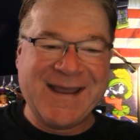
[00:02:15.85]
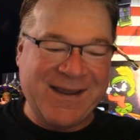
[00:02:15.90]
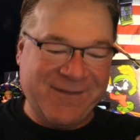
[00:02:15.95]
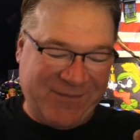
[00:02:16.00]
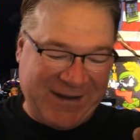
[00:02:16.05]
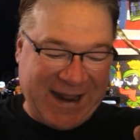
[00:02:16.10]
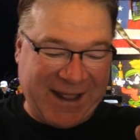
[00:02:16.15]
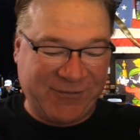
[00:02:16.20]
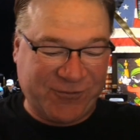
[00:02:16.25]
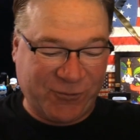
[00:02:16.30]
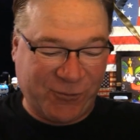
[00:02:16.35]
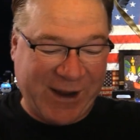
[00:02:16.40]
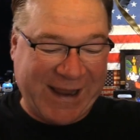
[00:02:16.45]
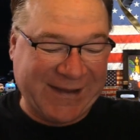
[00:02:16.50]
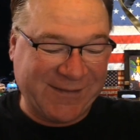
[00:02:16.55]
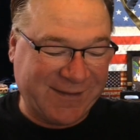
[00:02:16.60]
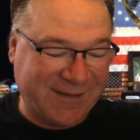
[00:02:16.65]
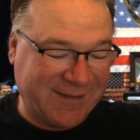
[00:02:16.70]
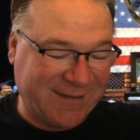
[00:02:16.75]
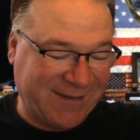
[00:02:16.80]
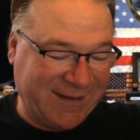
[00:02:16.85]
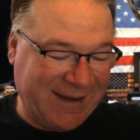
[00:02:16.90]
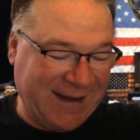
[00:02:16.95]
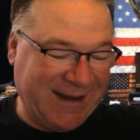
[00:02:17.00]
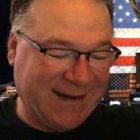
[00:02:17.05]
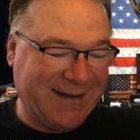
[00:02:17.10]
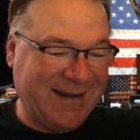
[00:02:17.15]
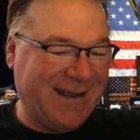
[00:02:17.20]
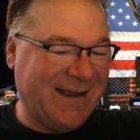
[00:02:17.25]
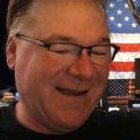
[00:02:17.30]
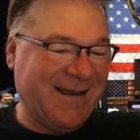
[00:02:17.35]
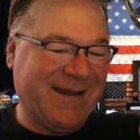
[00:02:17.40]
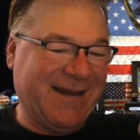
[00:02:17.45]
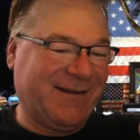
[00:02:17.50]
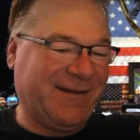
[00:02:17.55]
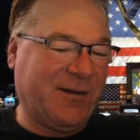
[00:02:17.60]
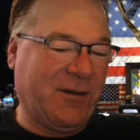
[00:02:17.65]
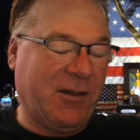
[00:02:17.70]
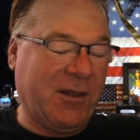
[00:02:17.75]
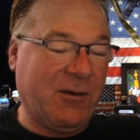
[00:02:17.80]
If it has raisins in it,
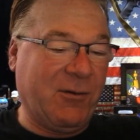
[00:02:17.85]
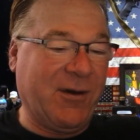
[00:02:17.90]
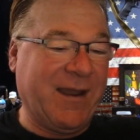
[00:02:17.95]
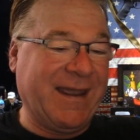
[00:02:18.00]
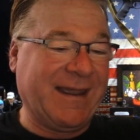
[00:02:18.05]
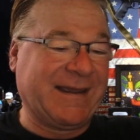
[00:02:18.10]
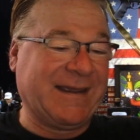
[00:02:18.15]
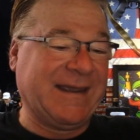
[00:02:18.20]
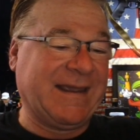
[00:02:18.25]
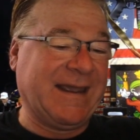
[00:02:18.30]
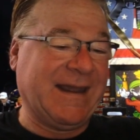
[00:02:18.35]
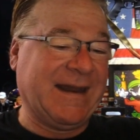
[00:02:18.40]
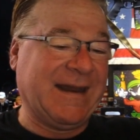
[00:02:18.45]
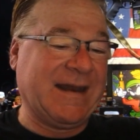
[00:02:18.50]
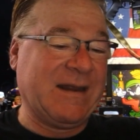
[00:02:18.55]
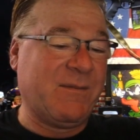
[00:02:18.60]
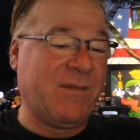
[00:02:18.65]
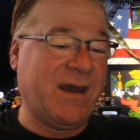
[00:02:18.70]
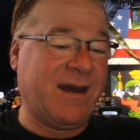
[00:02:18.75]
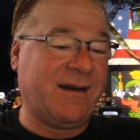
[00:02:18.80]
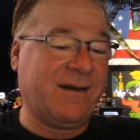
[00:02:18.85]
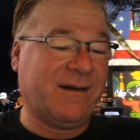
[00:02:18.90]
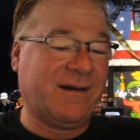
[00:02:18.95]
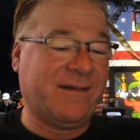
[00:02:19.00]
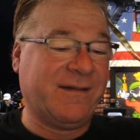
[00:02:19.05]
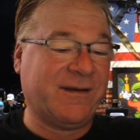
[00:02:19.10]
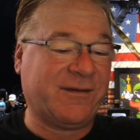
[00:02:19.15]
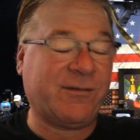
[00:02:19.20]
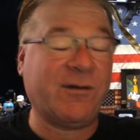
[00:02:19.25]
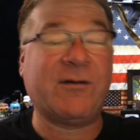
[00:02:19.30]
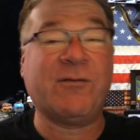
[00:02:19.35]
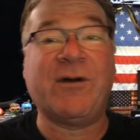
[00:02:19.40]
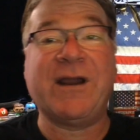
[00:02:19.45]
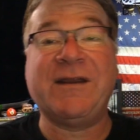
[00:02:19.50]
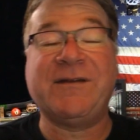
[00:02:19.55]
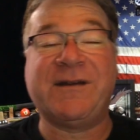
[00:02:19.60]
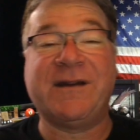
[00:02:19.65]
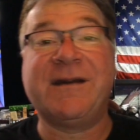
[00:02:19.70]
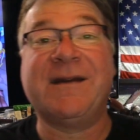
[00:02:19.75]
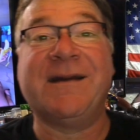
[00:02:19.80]
it's the only way it could get any better, and this one
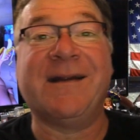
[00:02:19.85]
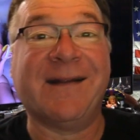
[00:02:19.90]
weighs in at